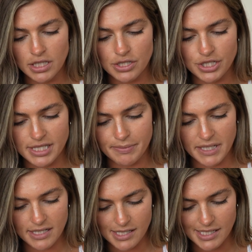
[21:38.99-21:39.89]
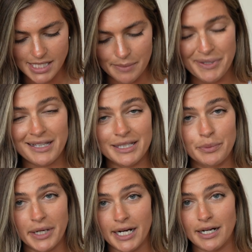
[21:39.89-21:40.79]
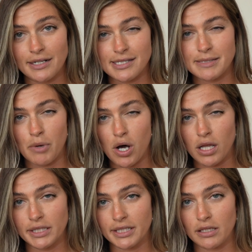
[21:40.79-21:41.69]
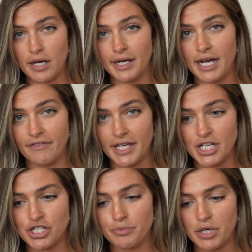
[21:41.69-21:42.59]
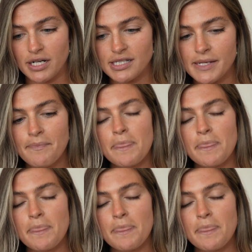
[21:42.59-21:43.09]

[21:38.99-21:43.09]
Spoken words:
just because I typically wear a small in a lot of navigation bras.